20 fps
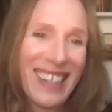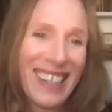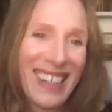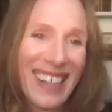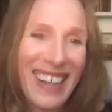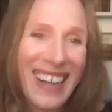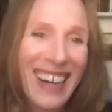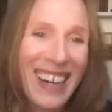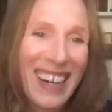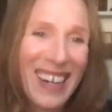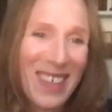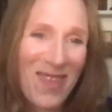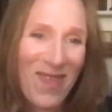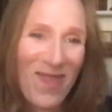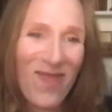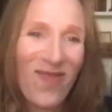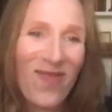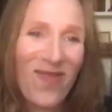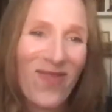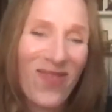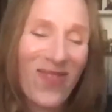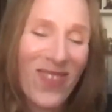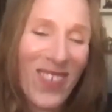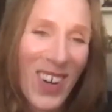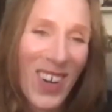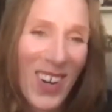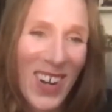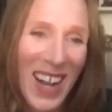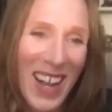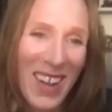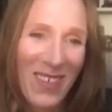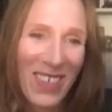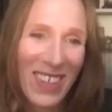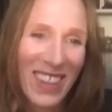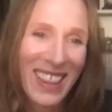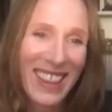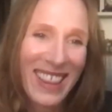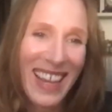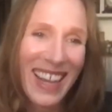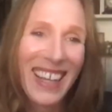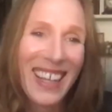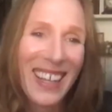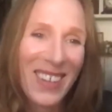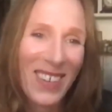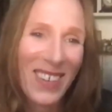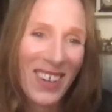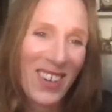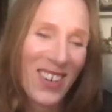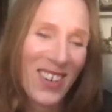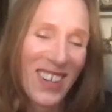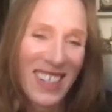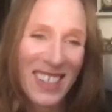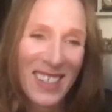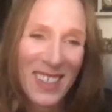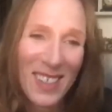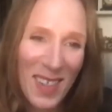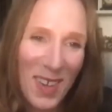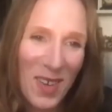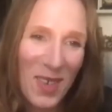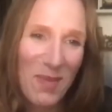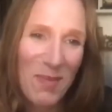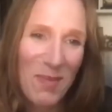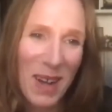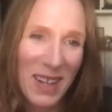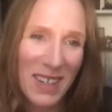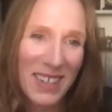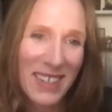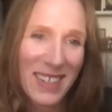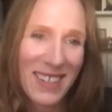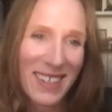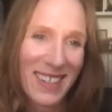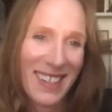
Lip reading: All right. Well, thank you, Laura, so much.